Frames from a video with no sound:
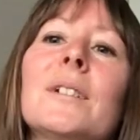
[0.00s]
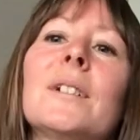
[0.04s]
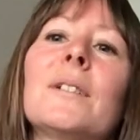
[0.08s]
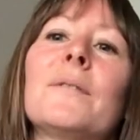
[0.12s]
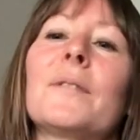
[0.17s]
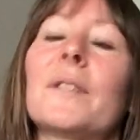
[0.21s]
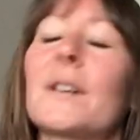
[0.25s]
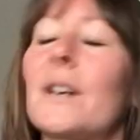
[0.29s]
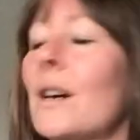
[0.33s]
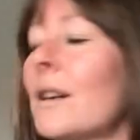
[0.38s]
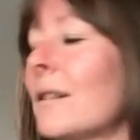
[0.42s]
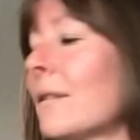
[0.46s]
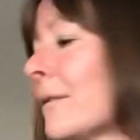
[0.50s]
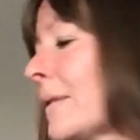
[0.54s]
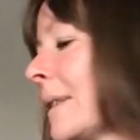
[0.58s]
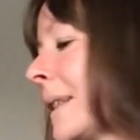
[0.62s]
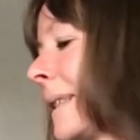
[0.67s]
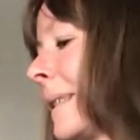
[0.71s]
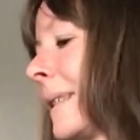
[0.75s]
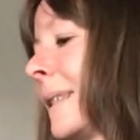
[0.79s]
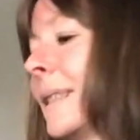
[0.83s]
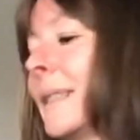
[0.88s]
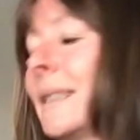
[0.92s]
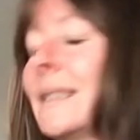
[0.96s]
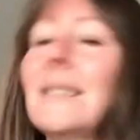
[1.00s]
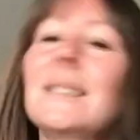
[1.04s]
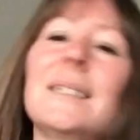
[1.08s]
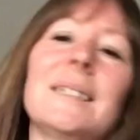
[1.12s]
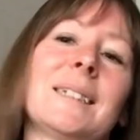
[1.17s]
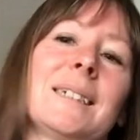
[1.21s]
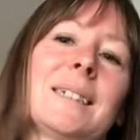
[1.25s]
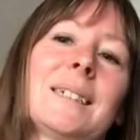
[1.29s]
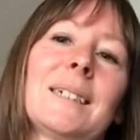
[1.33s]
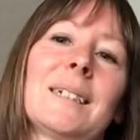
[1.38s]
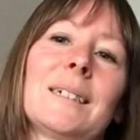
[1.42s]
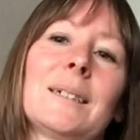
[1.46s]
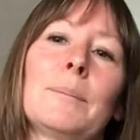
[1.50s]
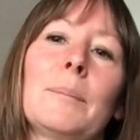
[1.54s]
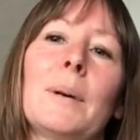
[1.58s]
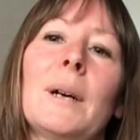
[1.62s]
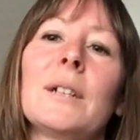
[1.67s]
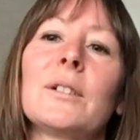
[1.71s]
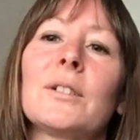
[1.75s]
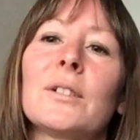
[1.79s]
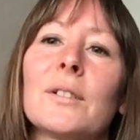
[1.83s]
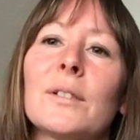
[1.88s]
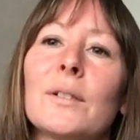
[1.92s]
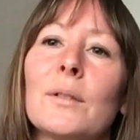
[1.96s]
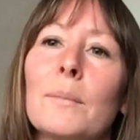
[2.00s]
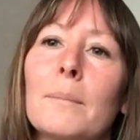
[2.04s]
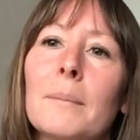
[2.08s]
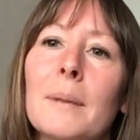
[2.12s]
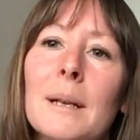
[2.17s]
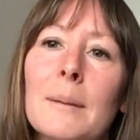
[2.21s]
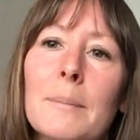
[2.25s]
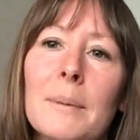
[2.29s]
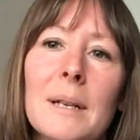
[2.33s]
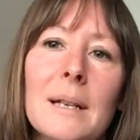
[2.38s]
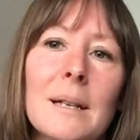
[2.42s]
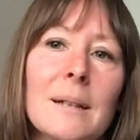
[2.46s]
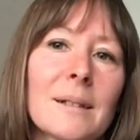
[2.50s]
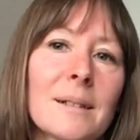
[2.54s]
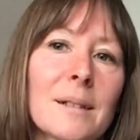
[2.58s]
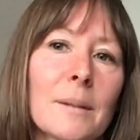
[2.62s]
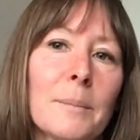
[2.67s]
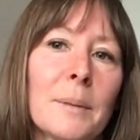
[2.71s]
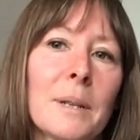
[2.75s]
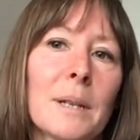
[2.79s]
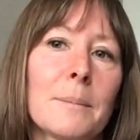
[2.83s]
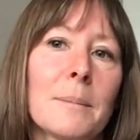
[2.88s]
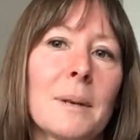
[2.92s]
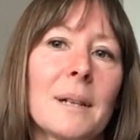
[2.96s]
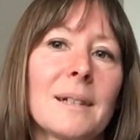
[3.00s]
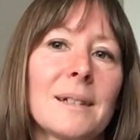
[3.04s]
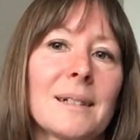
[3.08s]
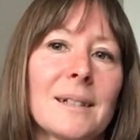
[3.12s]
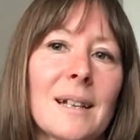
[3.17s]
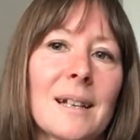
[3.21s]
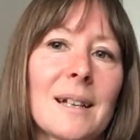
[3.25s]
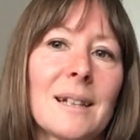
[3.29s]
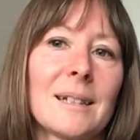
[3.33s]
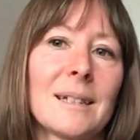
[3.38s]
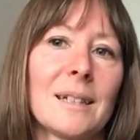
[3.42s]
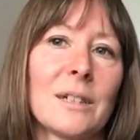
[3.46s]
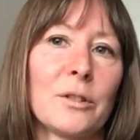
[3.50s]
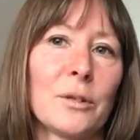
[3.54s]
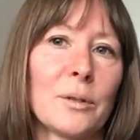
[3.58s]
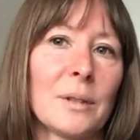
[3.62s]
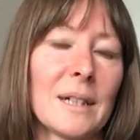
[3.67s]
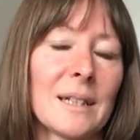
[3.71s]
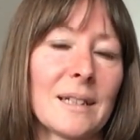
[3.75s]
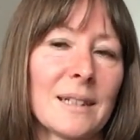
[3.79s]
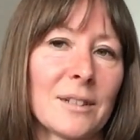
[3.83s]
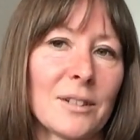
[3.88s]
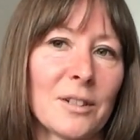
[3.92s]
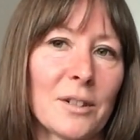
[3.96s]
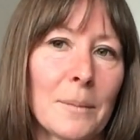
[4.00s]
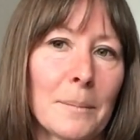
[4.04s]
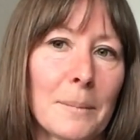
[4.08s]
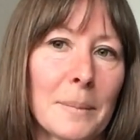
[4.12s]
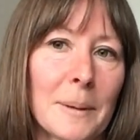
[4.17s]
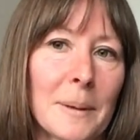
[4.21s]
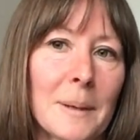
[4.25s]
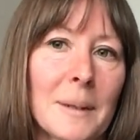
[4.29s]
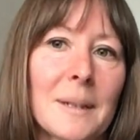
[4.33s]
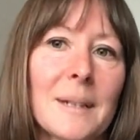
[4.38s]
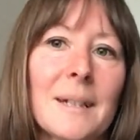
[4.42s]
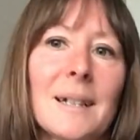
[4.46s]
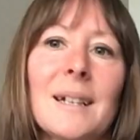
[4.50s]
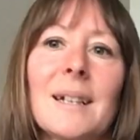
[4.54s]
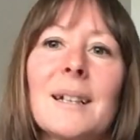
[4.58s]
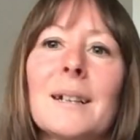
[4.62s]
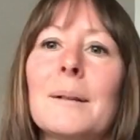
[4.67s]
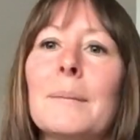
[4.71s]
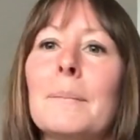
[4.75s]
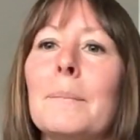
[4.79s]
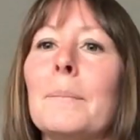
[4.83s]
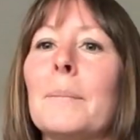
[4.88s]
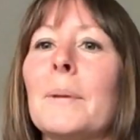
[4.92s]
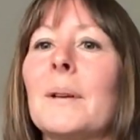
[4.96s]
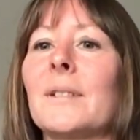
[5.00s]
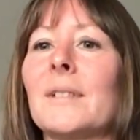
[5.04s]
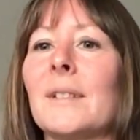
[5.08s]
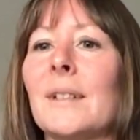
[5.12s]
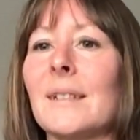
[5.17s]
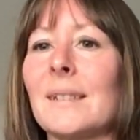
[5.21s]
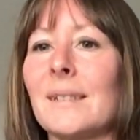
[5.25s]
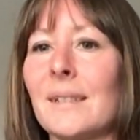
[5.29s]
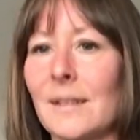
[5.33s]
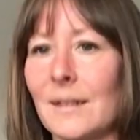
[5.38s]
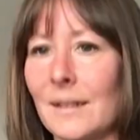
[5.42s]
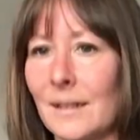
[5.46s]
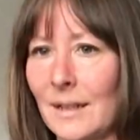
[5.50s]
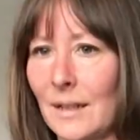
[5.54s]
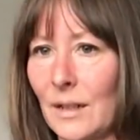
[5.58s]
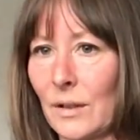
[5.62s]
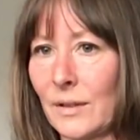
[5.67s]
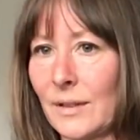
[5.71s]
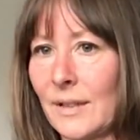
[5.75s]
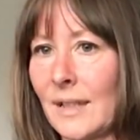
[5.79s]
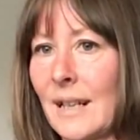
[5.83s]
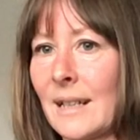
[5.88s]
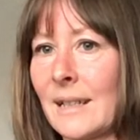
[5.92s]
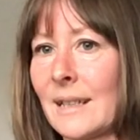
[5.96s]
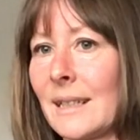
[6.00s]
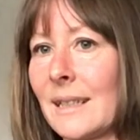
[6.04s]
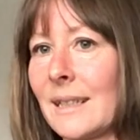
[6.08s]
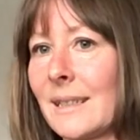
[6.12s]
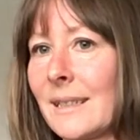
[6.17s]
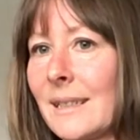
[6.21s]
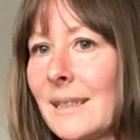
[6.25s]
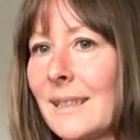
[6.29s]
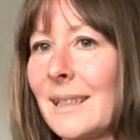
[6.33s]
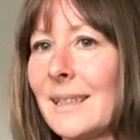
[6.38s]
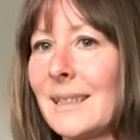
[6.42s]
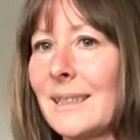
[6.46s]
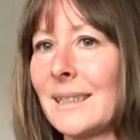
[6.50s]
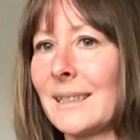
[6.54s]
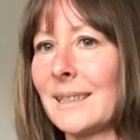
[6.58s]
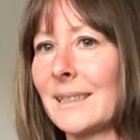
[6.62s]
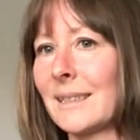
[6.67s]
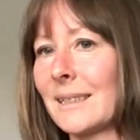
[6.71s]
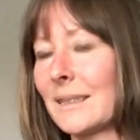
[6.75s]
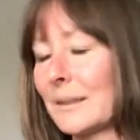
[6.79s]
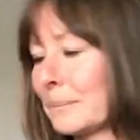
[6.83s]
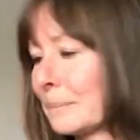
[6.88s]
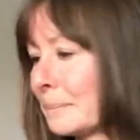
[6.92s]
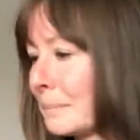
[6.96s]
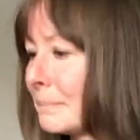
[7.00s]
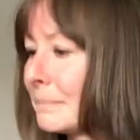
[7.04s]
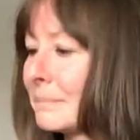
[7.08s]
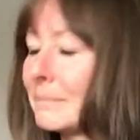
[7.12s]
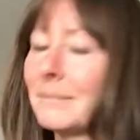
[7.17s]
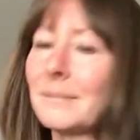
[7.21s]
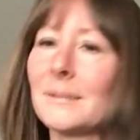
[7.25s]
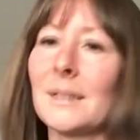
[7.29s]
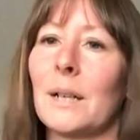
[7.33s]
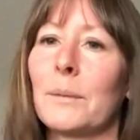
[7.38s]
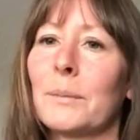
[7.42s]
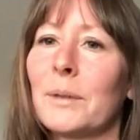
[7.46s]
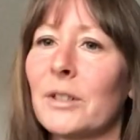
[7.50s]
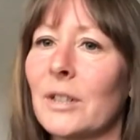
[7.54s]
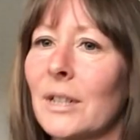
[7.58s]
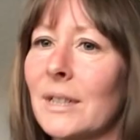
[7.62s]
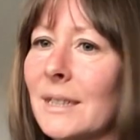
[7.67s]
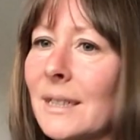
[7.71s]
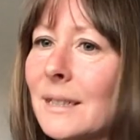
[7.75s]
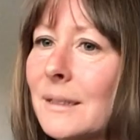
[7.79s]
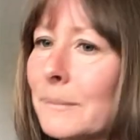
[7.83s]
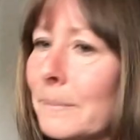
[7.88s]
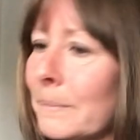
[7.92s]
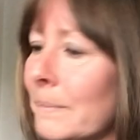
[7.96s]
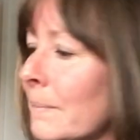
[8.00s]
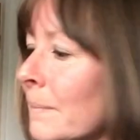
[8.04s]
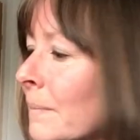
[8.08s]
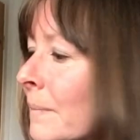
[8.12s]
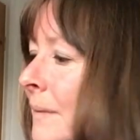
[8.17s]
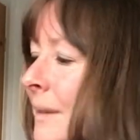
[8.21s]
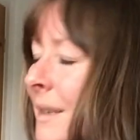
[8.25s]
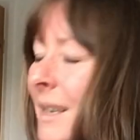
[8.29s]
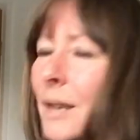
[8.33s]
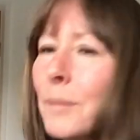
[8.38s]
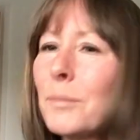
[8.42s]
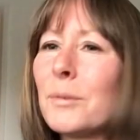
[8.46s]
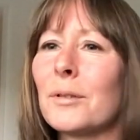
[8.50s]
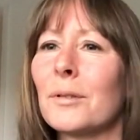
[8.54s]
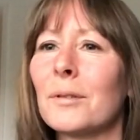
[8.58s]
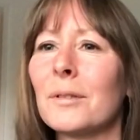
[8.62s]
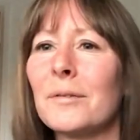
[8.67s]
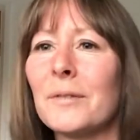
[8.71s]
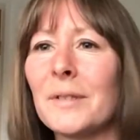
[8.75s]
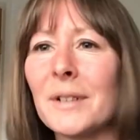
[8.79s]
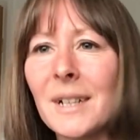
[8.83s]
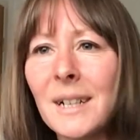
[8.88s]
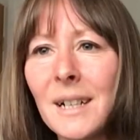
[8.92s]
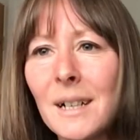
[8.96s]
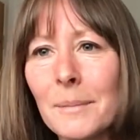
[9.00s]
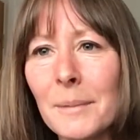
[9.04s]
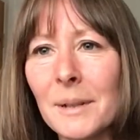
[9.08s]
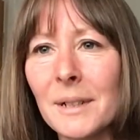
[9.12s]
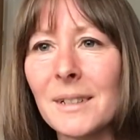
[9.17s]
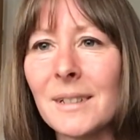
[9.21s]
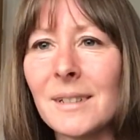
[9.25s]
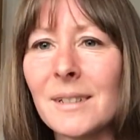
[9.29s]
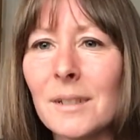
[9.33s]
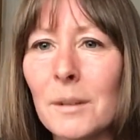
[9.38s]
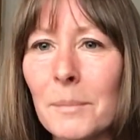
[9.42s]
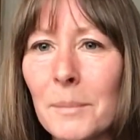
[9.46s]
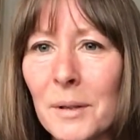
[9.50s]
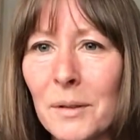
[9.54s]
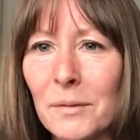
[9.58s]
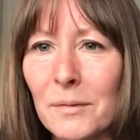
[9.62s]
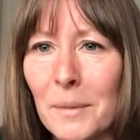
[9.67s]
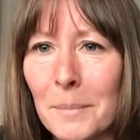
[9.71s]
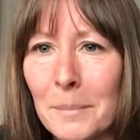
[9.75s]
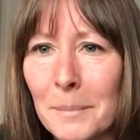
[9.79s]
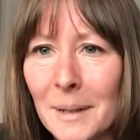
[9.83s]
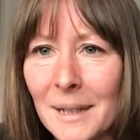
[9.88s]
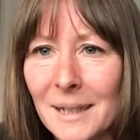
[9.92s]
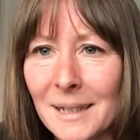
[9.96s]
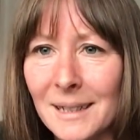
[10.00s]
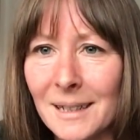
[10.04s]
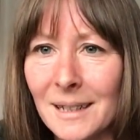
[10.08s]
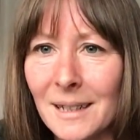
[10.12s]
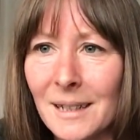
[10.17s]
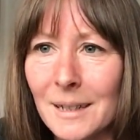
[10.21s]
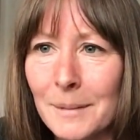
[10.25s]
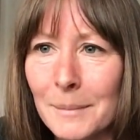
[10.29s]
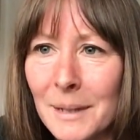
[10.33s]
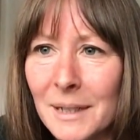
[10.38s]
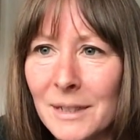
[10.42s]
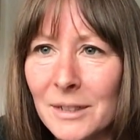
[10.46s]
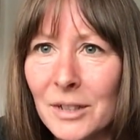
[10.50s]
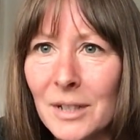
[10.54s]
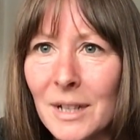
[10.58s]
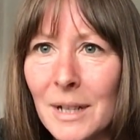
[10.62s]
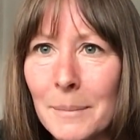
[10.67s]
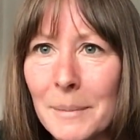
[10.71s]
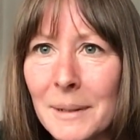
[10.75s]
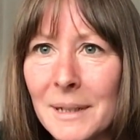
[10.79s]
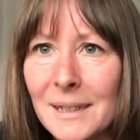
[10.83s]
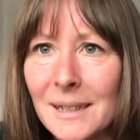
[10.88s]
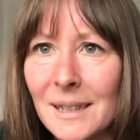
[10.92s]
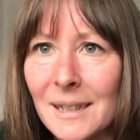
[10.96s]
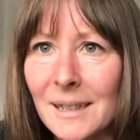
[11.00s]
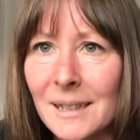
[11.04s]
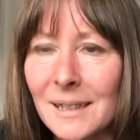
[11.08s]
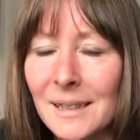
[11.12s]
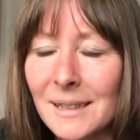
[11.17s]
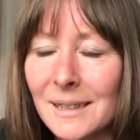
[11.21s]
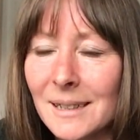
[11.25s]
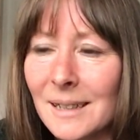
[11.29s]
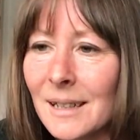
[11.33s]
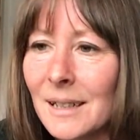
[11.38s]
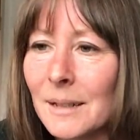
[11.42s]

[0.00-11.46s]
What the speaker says: love the colour of it. Yeah. But I just thought maybe somebody might say, did you knit this jumper? Because it looks hand knit. I didn't. I wish I did. I'm sorry if you can hear my stomach rumbling. I'm actually a bit tired.